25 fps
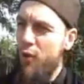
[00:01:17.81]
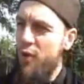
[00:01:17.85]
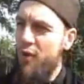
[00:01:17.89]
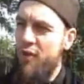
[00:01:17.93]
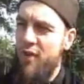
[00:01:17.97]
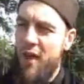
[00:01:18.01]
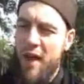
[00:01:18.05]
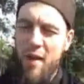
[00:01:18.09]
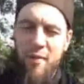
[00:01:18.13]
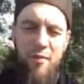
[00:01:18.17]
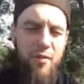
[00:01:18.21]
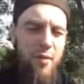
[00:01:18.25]

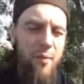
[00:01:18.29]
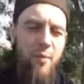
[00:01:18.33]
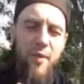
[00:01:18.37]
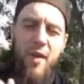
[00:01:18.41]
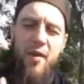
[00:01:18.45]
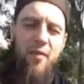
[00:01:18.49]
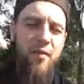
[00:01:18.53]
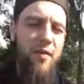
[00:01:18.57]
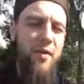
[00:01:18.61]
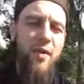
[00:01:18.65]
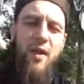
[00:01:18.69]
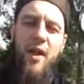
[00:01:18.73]
all the time
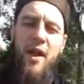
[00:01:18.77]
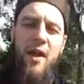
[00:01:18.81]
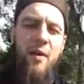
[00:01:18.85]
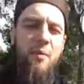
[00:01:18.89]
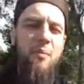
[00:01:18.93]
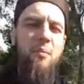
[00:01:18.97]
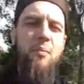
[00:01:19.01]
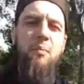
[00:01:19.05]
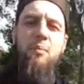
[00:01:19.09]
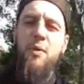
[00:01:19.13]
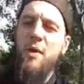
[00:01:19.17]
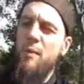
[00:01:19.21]
from different
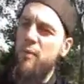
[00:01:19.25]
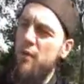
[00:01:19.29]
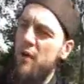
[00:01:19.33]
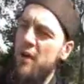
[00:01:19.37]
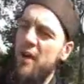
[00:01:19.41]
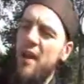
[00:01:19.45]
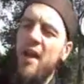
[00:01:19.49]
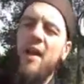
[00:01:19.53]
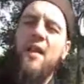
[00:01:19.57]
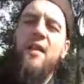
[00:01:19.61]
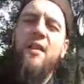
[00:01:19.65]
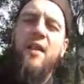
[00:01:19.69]

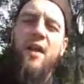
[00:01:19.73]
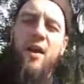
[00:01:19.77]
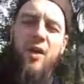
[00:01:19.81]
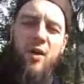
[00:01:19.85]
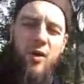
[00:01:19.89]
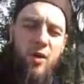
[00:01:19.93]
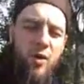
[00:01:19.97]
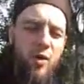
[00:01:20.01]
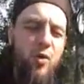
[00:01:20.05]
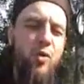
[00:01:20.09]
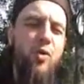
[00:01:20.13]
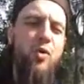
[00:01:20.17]
people in
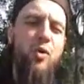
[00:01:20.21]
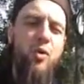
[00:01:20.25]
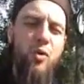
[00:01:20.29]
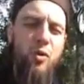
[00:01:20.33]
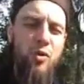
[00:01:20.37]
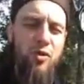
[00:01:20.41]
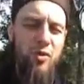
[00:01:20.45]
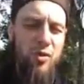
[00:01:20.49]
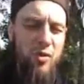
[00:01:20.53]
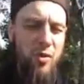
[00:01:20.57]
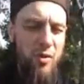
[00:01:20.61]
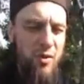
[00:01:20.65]
India,
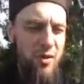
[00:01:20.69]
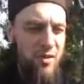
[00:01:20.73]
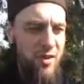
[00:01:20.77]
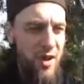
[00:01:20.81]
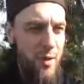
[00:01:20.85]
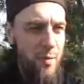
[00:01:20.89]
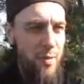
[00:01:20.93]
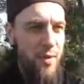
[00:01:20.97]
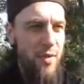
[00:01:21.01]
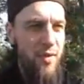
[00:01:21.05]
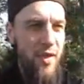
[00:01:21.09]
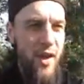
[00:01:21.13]
gurus and all
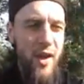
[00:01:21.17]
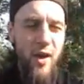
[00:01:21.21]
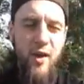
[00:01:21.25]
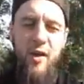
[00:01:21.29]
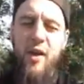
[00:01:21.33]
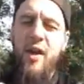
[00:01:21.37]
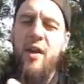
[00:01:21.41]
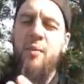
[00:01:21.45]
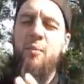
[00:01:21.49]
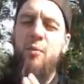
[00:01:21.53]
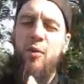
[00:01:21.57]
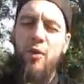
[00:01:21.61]
this type of
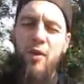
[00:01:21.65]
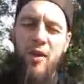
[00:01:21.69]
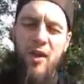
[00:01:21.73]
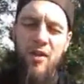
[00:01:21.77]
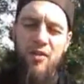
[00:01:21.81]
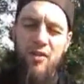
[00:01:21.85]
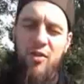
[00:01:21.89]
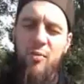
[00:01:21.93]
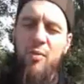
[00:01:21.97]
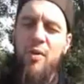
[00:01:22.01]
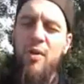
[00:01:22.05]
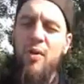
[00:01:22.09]
thing, and
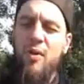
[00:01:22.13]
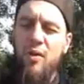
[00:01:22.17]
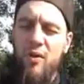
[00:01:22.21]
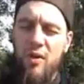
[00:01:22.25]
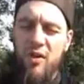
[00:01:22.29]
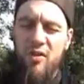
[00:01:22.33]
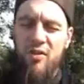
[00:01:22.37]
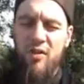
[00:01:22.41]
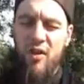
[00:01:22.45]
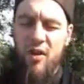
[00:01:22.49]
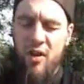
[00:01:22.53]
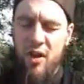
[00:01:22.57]
Buddhism
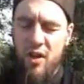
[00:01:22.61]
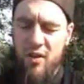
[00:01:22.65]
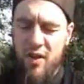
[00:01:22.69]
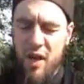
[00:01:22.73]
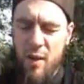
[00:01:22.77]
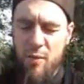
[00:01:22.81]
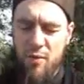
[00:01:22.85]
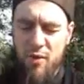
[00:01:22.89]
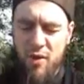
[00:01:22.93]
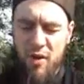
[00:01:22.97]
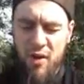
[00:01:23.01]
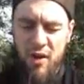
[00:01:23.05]
and all these
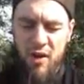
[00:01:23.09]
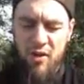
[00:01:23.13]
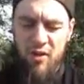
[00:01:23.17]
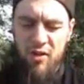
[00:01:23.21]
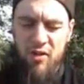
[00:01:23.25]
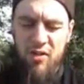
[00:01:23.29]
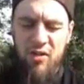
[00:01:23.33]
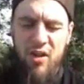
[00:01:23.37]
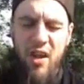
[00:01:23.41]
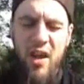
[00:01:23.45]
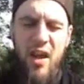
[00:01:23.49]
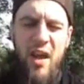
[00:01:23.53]
other types of
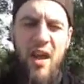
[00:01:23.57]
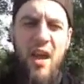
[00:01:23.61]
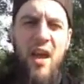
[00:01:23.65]
religions.